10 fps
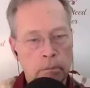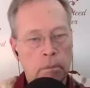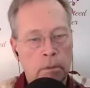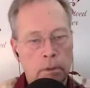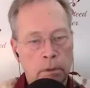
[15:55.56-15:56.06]

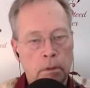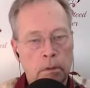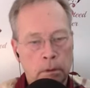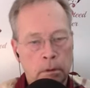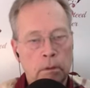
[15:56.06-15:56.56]
But but
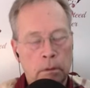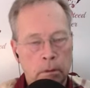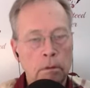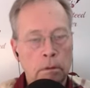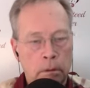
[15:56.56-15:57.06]
you know
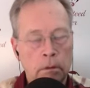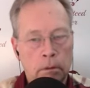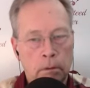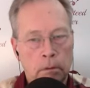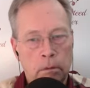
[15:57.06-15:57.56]
we ha we
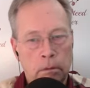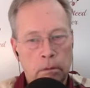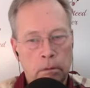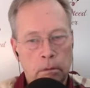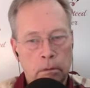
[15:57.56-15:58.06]
are doing it.